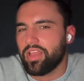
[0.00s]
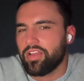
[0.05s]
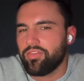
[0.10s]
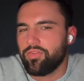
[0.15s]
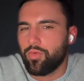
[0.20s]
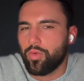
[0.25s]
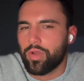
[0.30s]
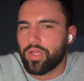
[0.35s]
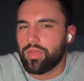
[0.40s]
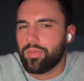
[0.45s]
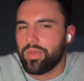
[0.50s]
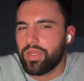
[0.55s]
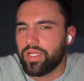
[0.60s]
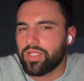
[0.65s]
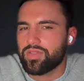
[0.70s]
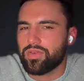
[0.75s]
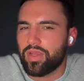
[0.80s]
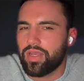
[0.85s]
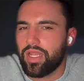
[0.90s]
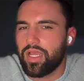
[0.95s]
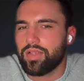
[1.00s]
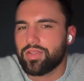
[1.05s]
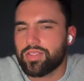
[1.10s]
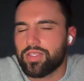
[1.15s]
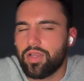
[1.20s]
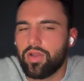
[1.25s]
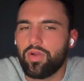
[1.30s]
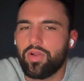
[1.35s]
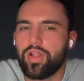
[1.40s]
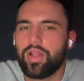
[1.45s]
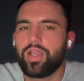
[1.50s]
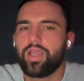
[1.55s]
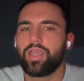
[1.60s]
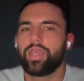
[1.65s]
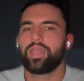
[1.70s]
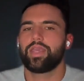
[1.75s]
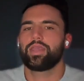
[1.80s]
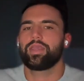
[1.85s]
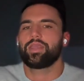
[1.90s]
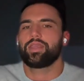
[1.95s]
I think we're at like 40 minutes right now.
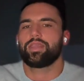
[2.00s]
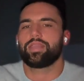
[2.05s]
So,